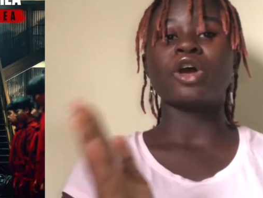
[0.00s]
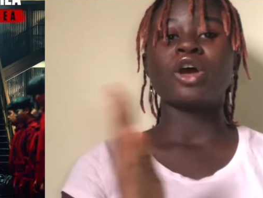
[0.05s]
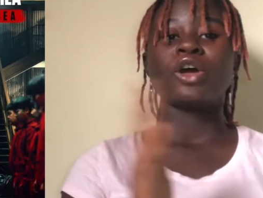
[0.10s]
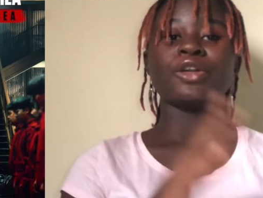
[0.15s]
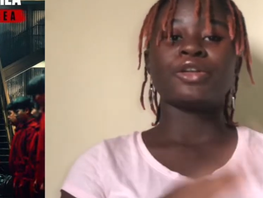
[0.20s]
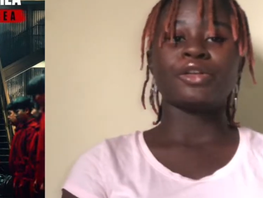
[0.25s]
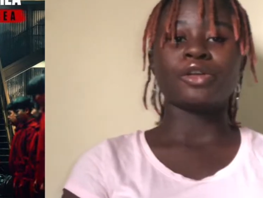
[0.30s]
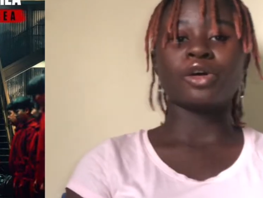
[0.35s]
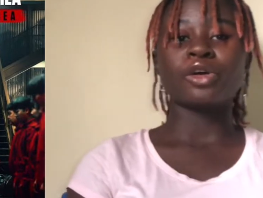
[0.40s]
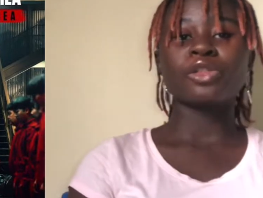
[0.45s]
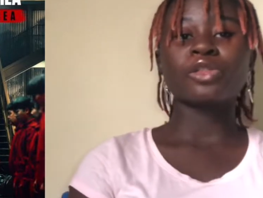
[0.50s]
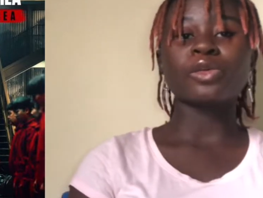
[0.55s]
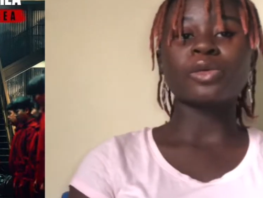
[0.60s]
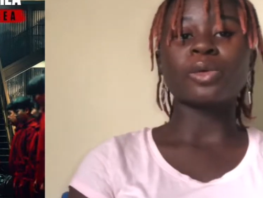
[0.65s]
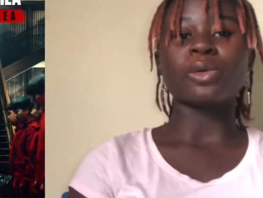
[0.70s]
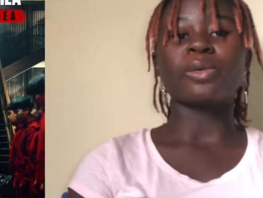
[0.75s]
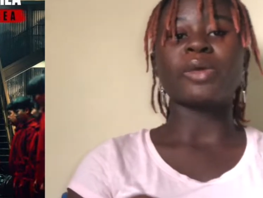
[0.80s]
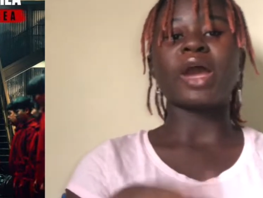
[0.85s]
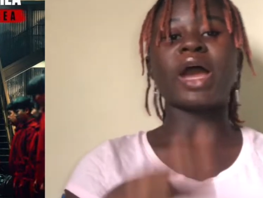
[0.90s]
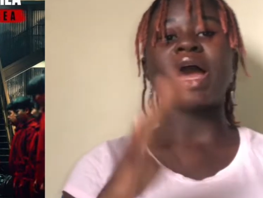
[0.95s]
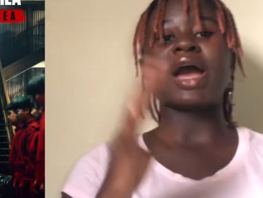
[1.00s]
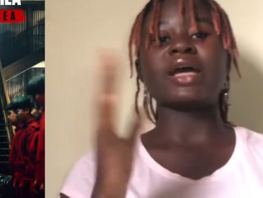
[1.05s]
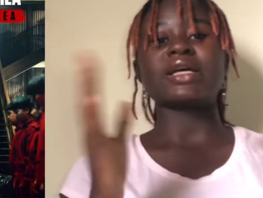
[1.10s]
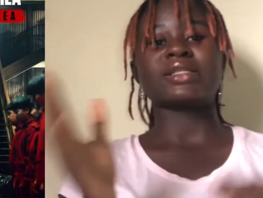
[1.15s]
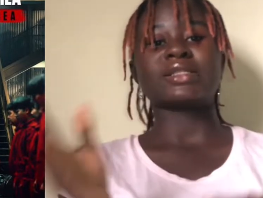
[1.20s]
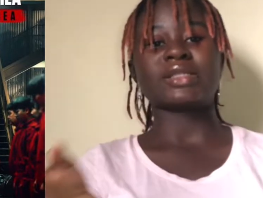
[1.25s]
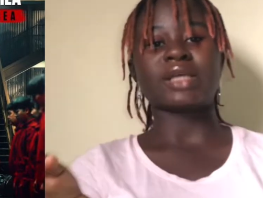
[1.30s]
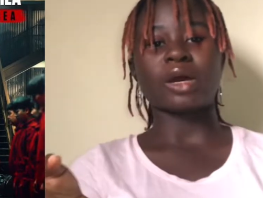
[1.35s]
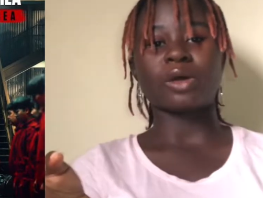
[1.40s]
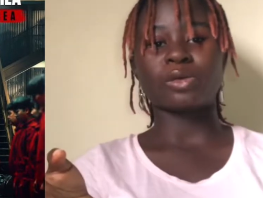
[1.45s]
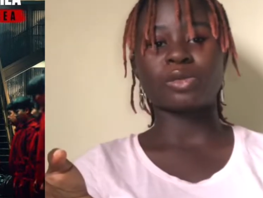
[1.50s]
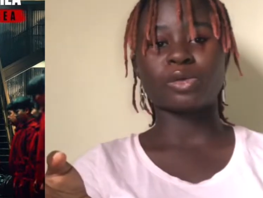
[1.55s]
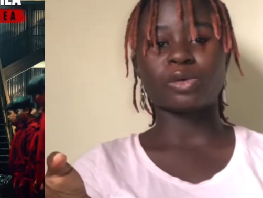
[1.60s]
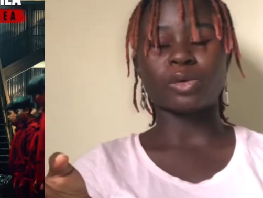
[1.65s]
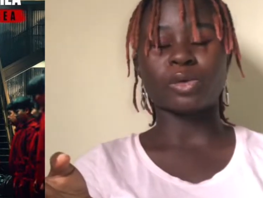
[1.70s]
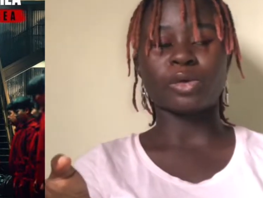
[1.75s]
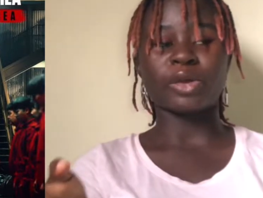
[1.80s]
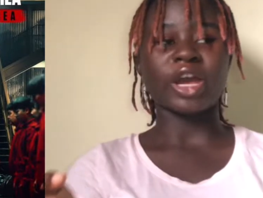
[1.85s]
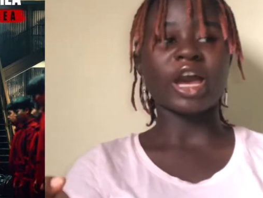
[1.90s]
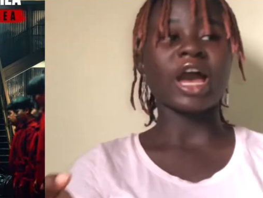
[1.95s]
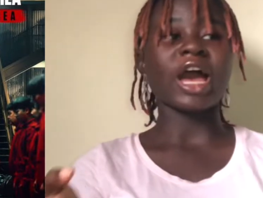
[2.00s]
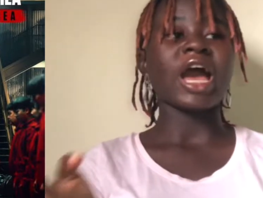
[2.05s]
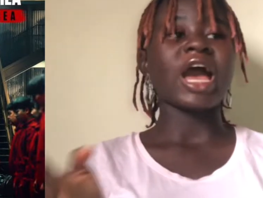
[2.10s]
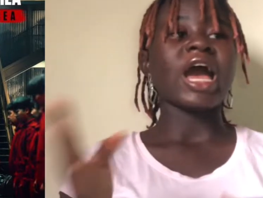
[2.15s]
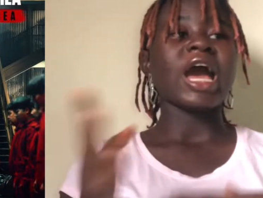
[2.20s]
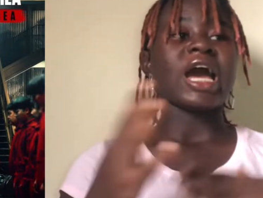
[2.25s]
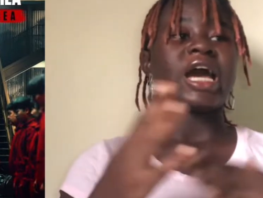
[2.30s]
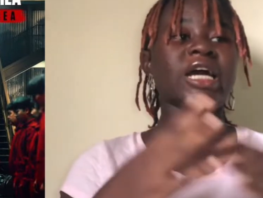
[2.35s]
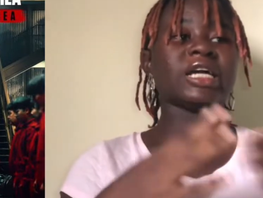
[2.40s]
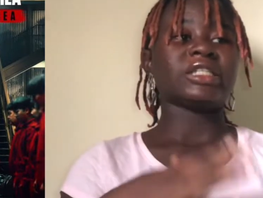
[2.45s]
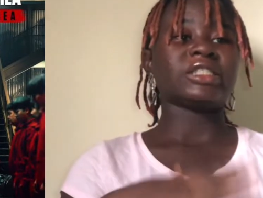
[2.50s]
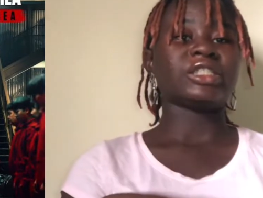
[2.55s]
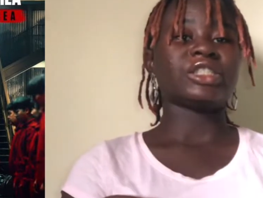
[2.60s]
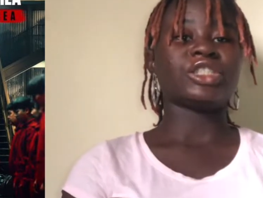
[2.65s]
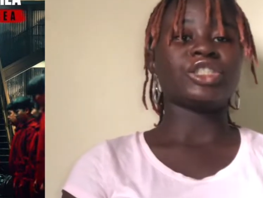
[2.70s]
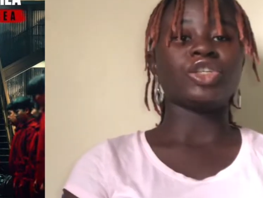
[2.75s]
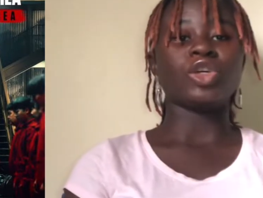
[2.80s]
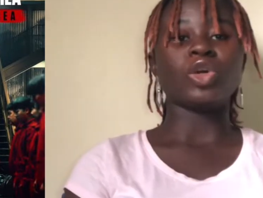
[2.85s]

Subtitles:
North Korea and South Korea and the